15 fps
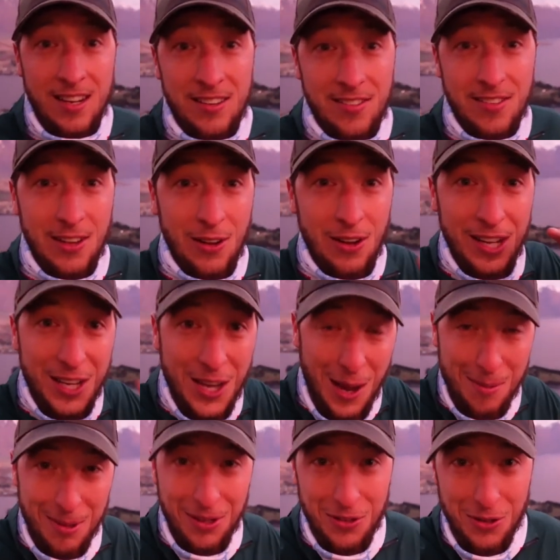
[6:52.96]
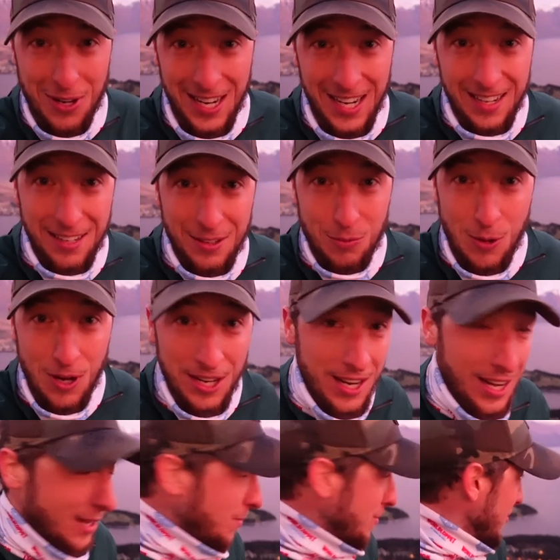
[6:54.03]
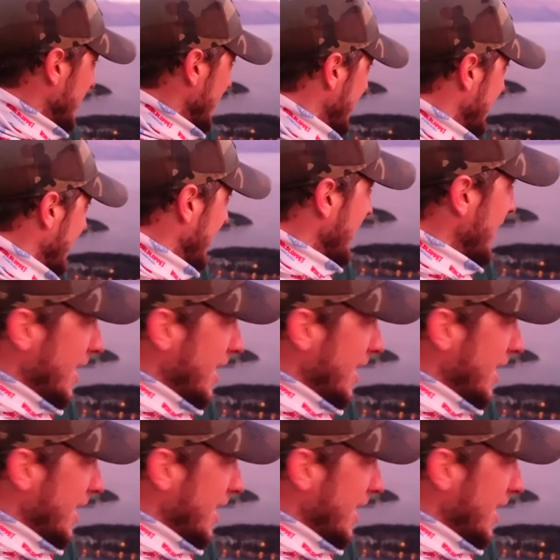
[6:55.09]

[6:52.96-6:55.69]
is slowly coming to an end. One night more here in